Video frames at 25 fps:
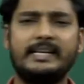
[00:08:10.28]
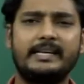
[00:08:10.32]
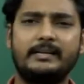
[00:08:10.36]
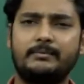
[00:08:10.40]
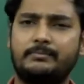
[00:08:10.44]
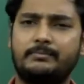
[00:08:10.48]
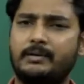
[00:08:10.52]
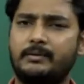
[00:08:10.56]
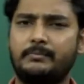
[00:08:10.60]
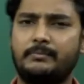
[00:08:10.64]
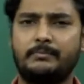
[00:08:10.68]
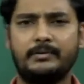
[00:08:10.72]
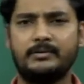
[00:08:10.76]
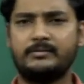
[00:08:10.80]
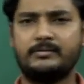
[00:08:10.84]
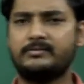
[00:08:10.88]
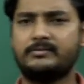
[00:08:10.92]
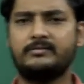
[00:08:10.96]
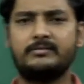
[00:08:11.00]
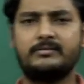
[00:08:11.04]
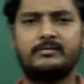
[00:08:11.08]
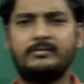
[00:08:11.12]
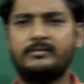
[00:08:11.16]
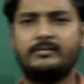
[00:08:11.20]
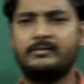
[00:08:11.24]
cleaning
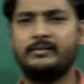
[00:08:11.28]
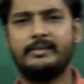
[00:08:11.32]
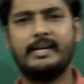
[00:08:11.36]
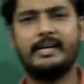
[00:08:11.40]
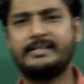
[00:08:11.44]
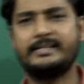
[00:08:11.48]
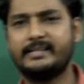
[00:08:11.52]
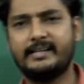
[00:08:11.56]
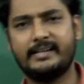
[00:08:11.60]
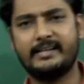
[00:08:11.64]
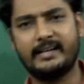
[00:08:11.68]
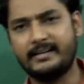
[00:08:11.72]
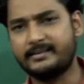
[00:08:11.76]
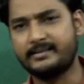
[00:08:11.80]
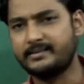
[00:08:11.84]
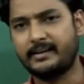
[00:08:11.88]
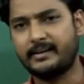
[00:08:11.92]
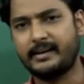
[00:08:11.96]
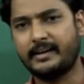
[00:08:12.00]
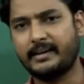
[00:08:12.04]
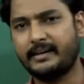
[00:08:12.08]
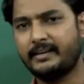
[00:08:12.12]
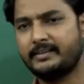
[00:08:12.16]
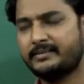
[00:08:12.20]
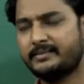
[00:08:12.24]
purpose, etc.,
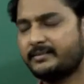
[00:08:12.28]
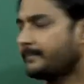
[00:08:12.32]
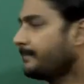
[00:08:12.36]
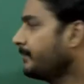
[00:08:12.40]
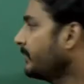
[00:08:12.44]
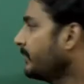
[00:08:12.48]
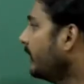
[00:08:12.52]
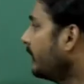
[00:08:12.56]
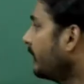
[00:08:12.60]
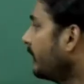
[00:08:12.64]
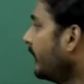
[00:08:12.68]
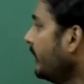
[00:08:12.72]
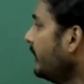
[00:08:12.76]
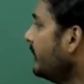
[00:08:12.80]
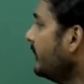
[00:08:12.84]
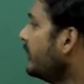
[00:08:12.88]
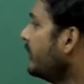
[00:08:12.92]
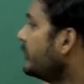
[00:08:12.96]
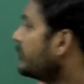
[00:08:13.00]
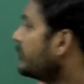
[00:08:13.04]
etc., I can say. Okay,